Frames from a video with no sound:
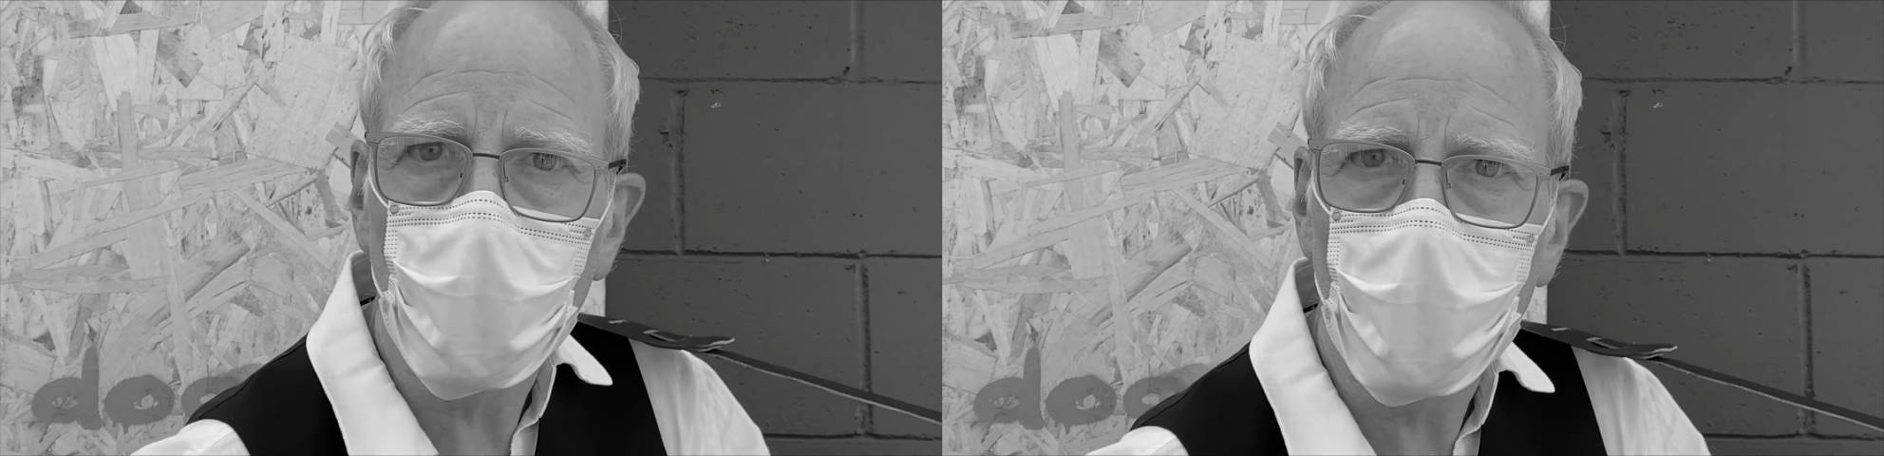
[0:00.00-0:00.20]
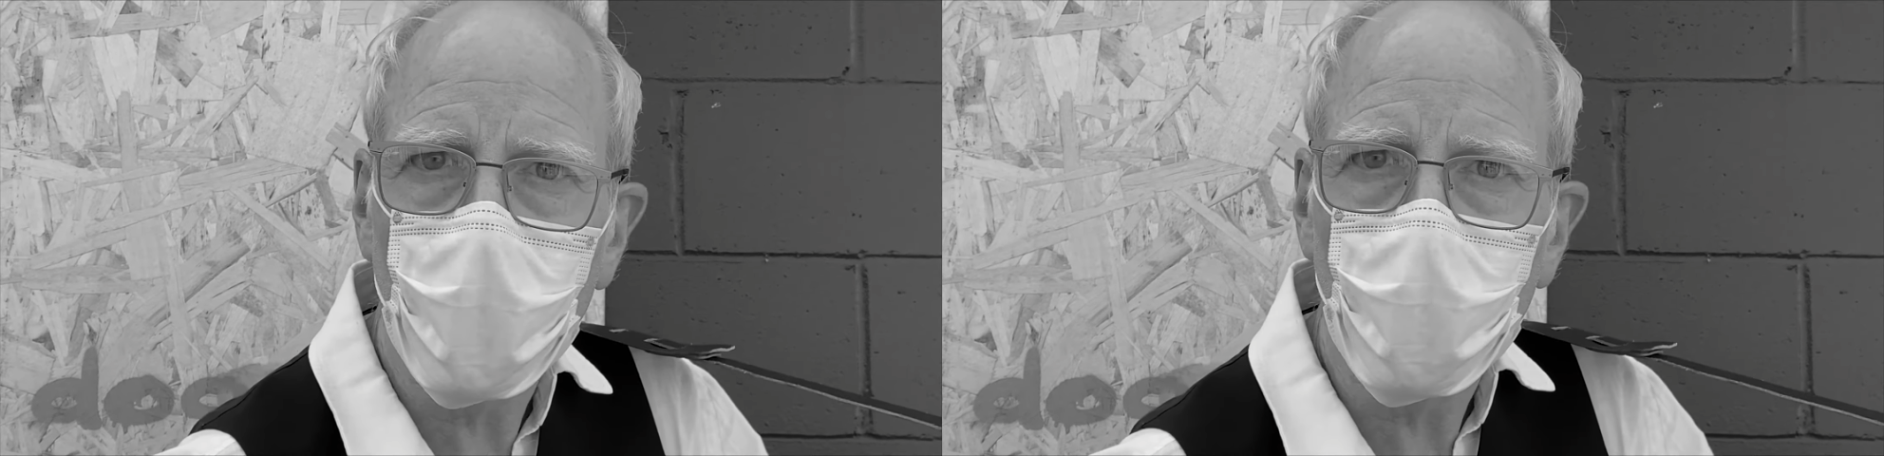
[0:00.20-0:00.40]

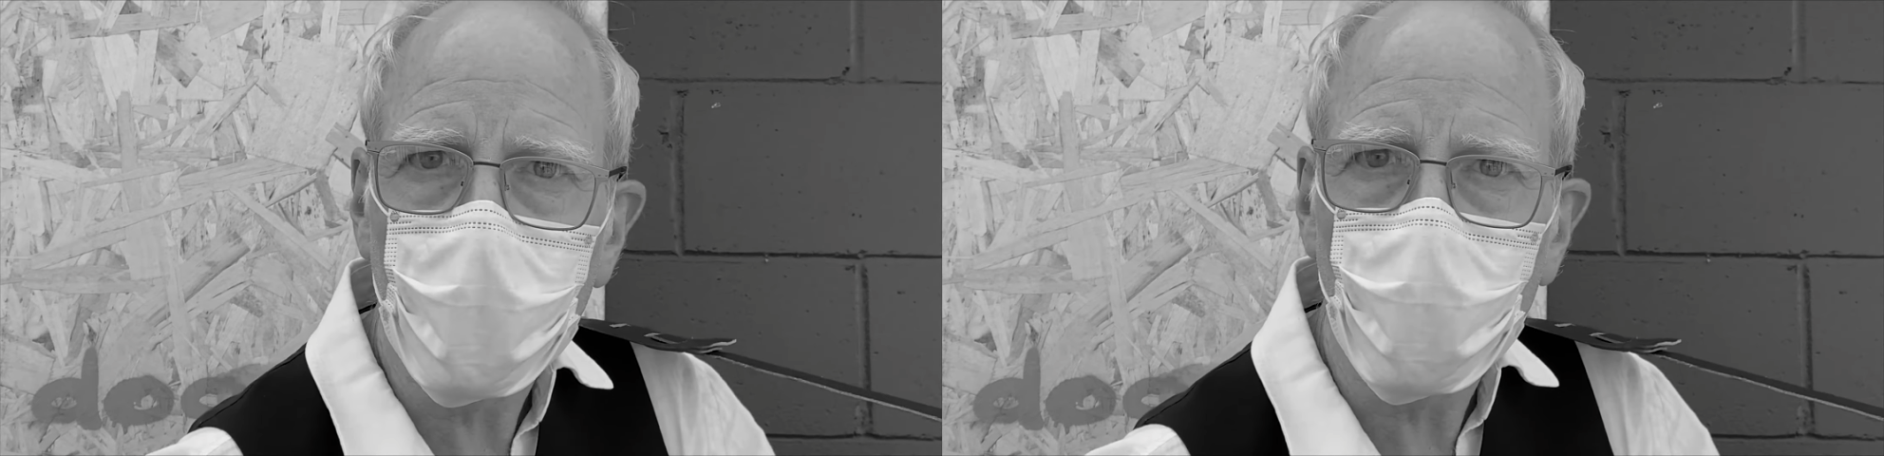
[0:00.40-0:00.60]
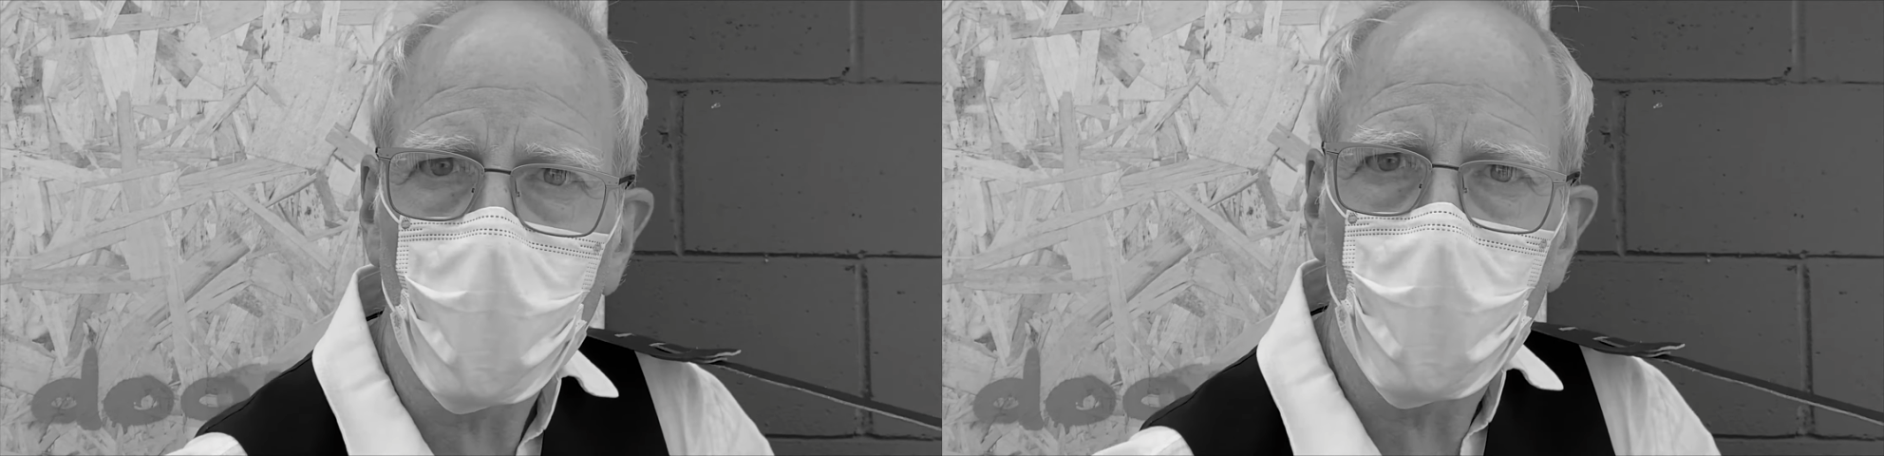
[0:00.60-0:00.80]

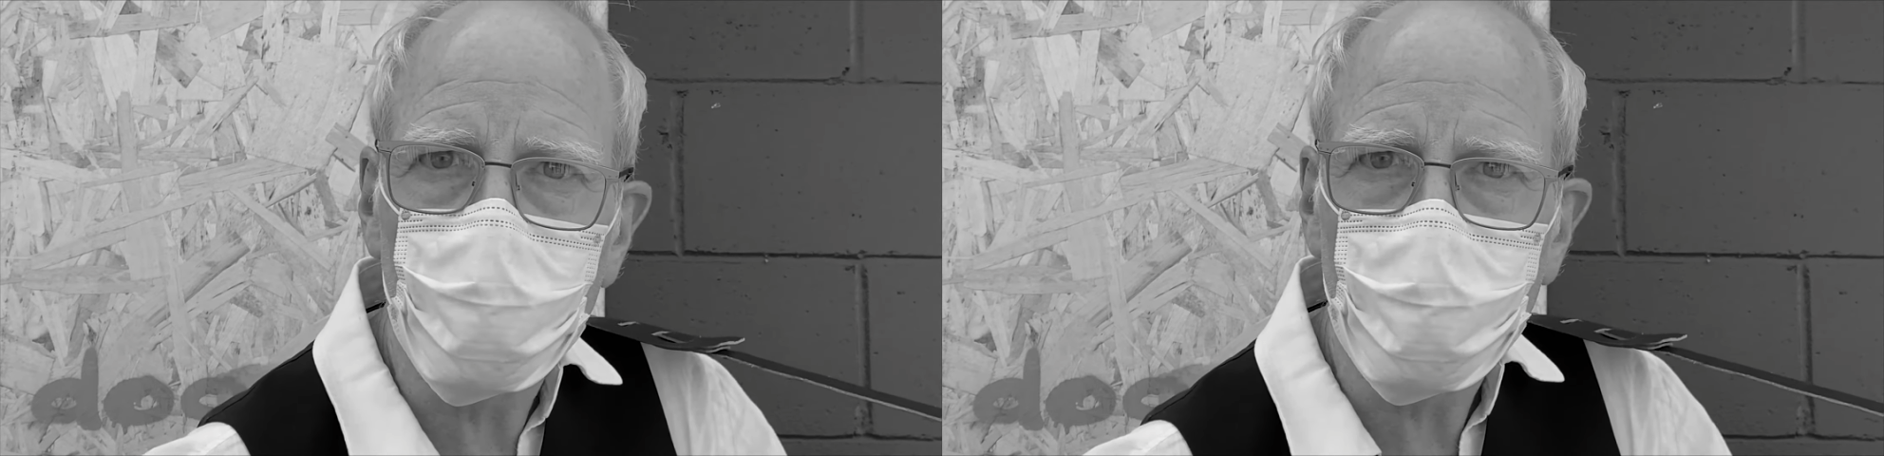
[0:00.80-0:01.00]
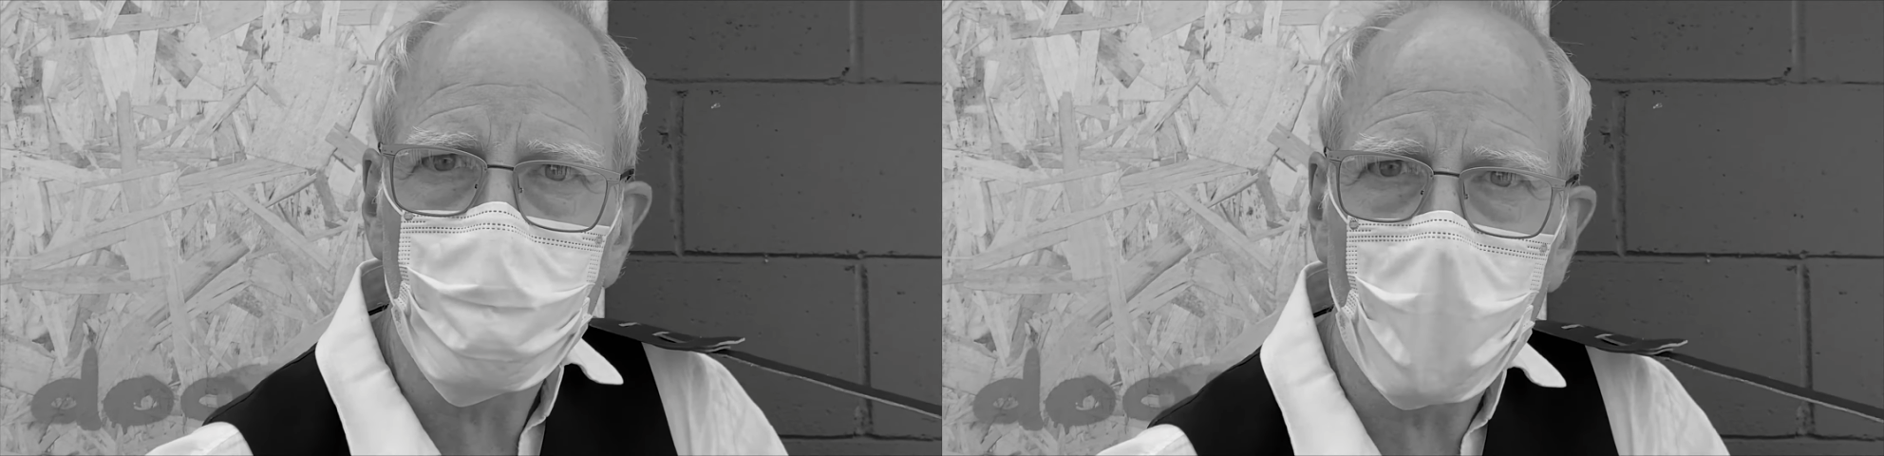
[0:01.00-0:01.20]
wearing
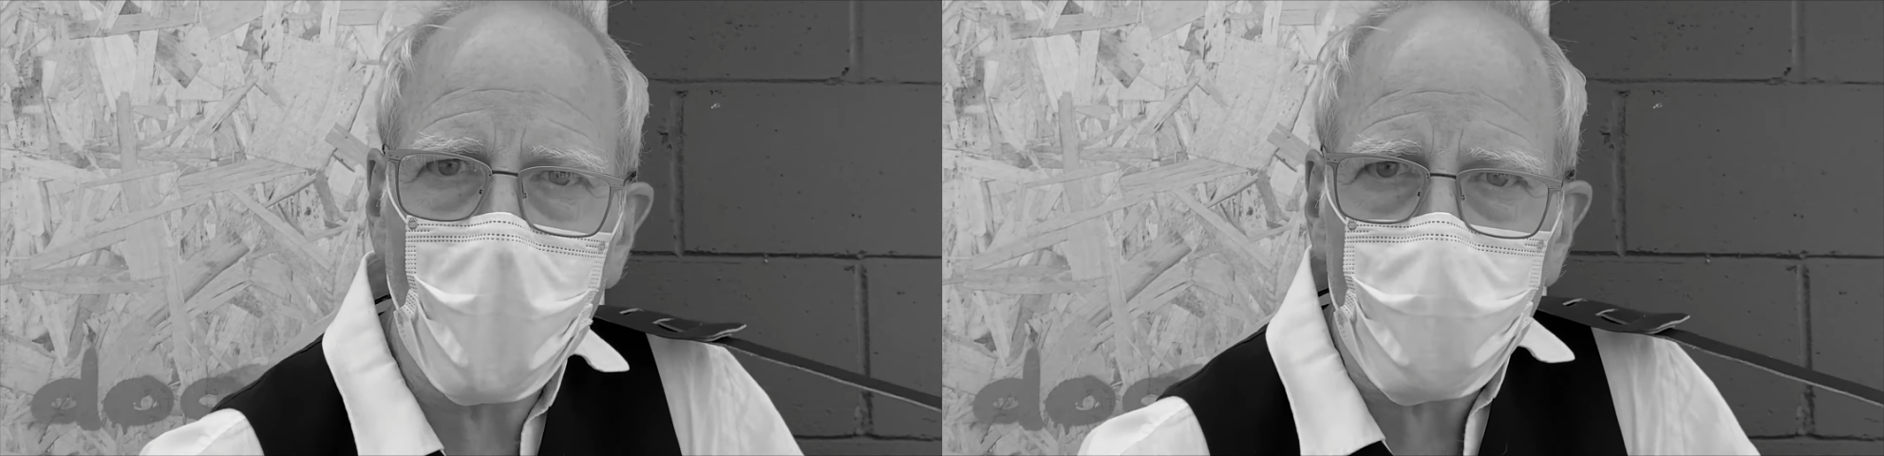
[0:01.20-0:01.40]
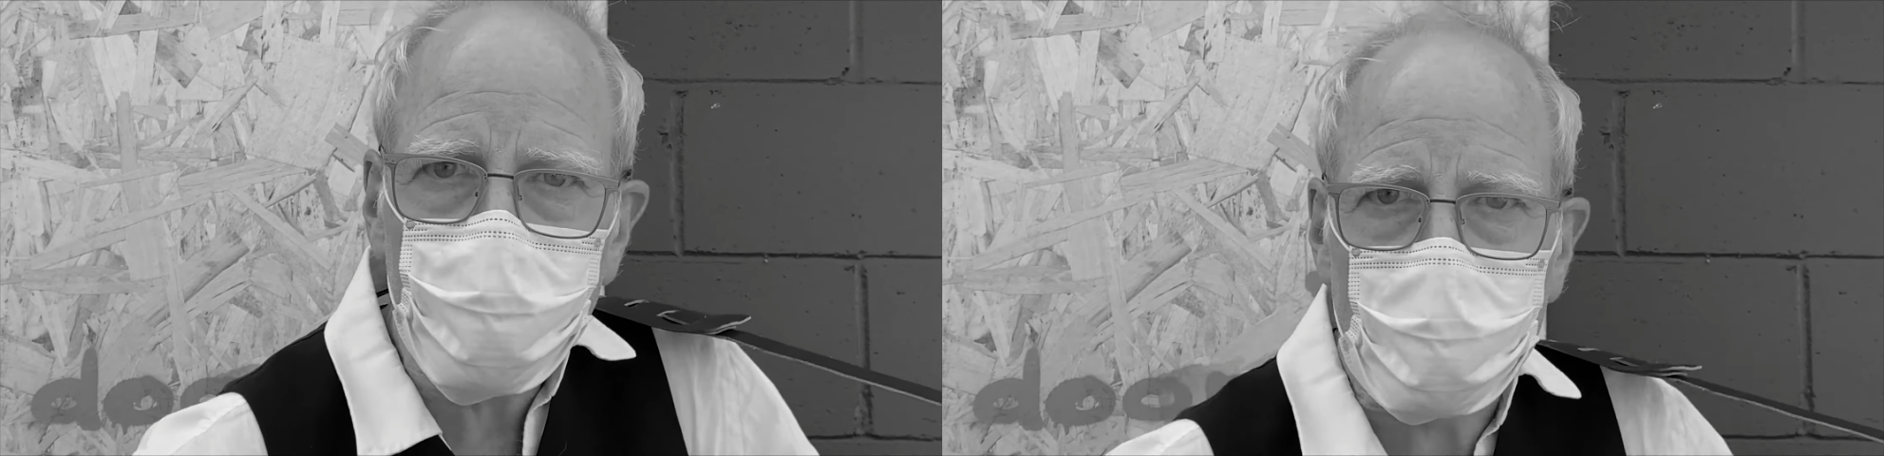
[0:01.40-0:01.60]
those
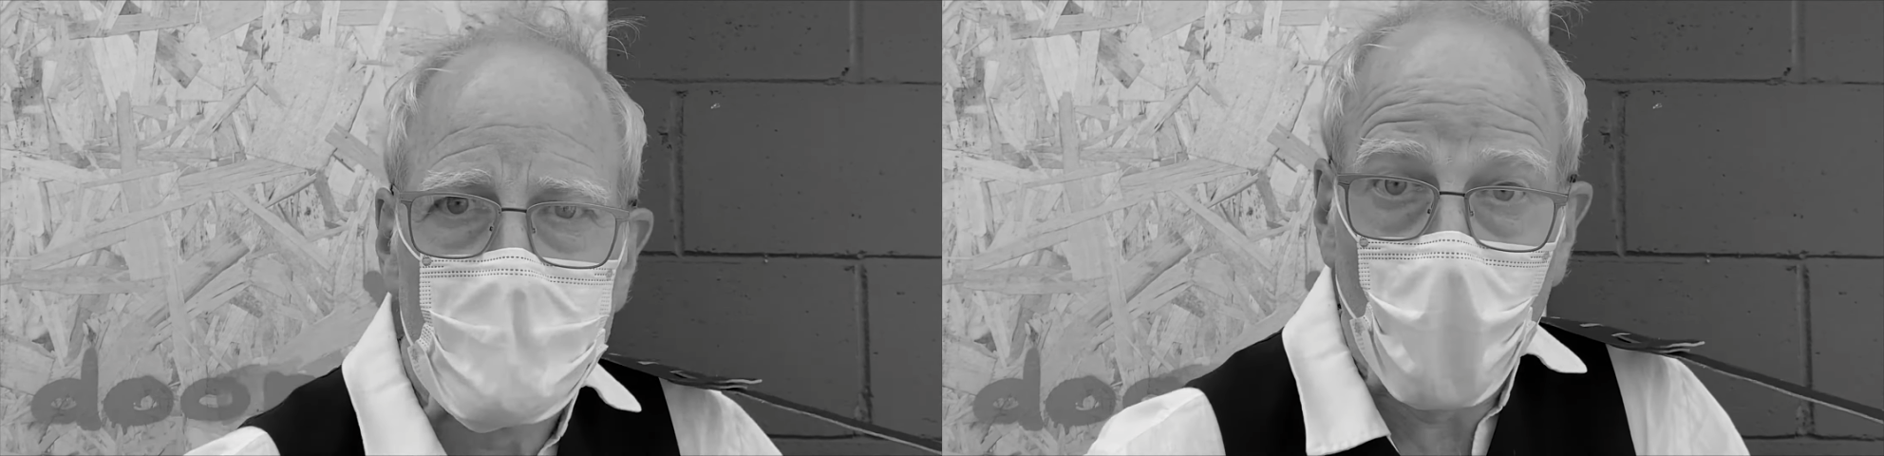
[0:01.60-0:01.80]
masks